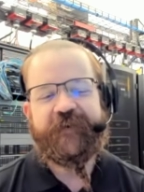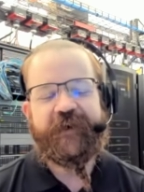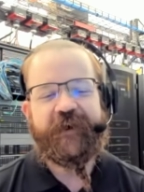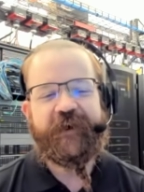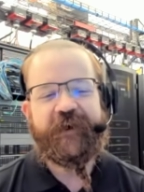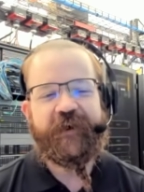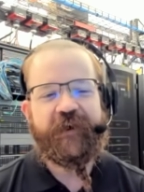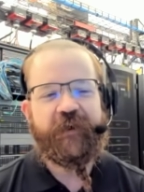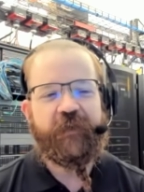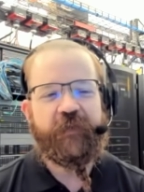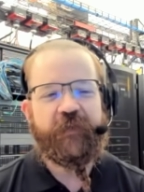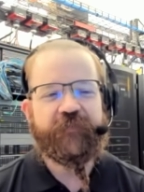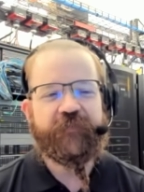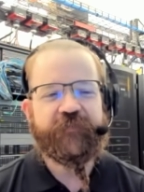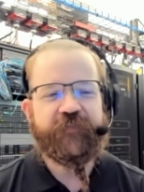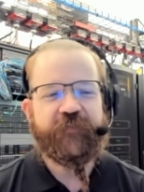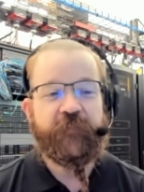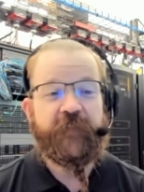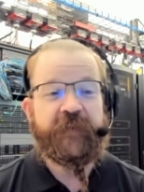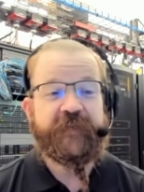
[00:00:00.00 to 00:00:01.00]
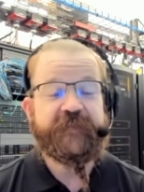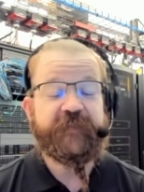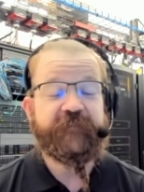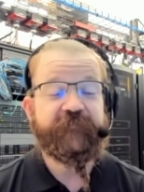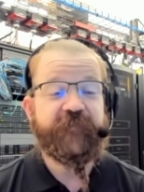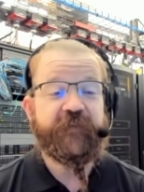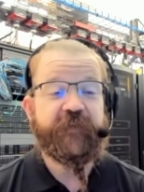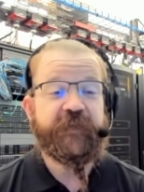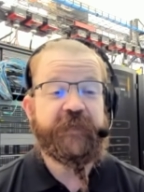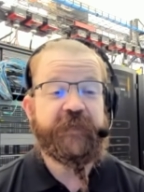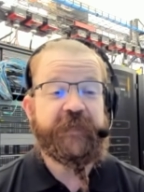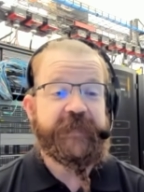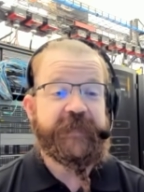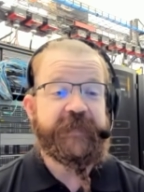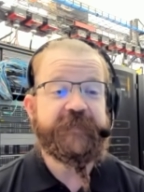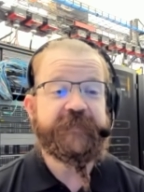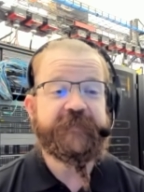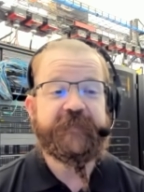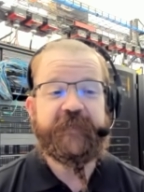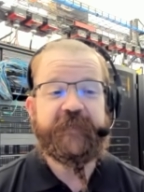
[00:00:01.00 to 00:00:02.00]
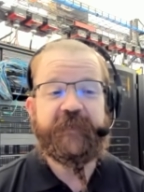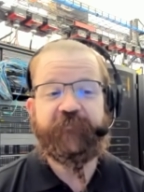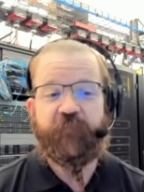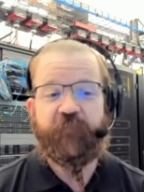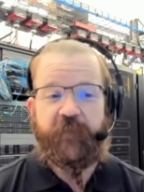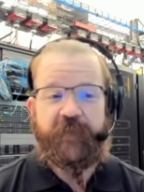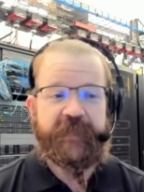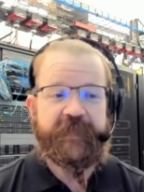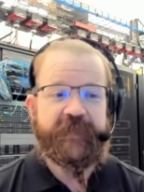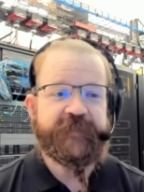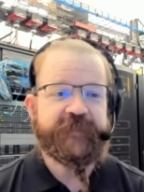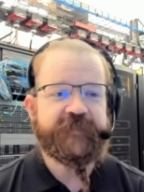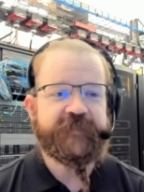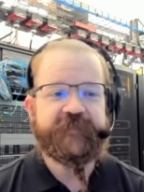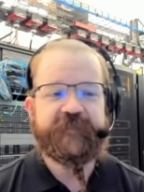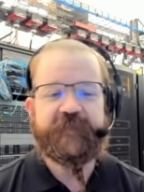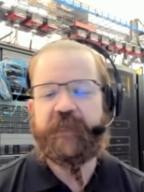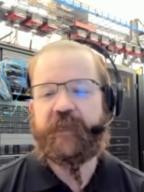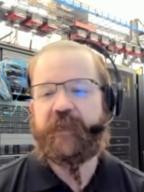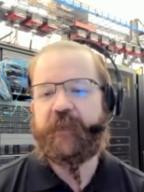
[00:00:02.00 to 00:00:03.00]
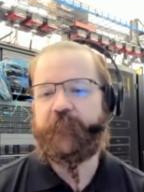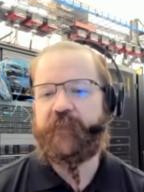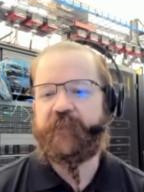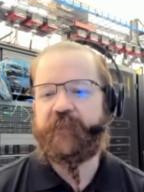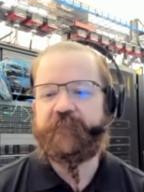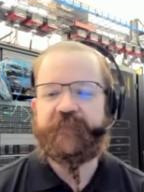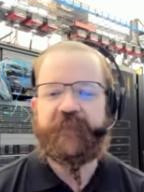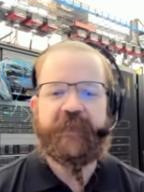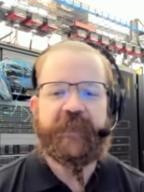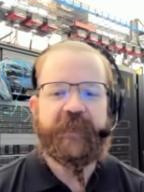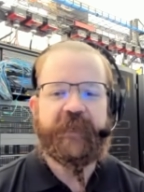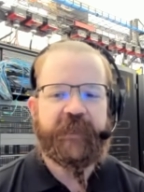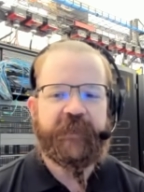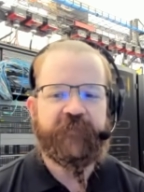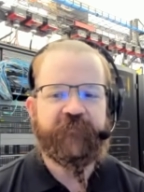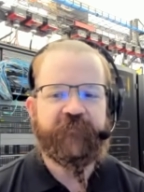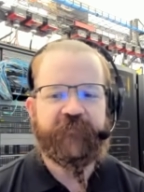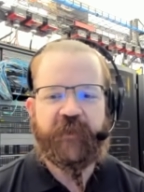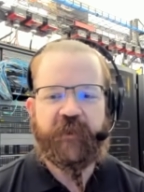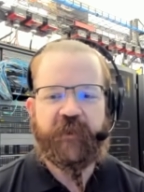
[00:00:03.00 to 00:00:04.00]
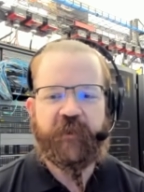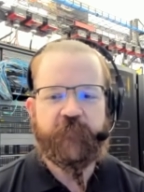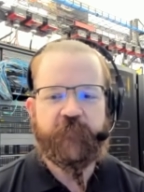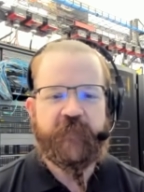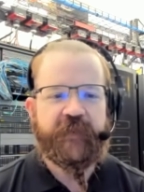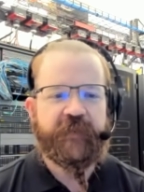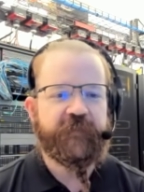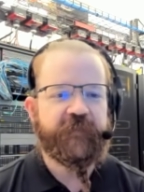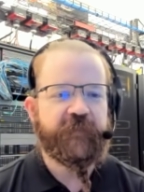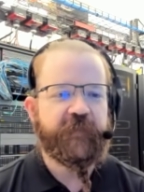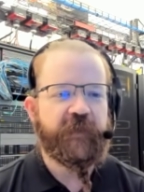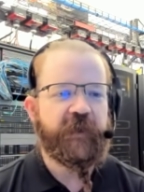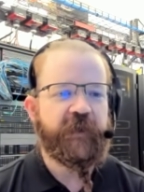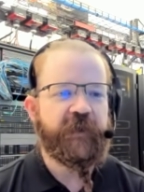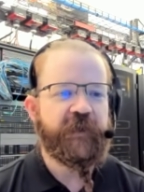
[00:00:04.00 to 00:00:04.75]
So it makes it very easy if we need to set up a dedicated environment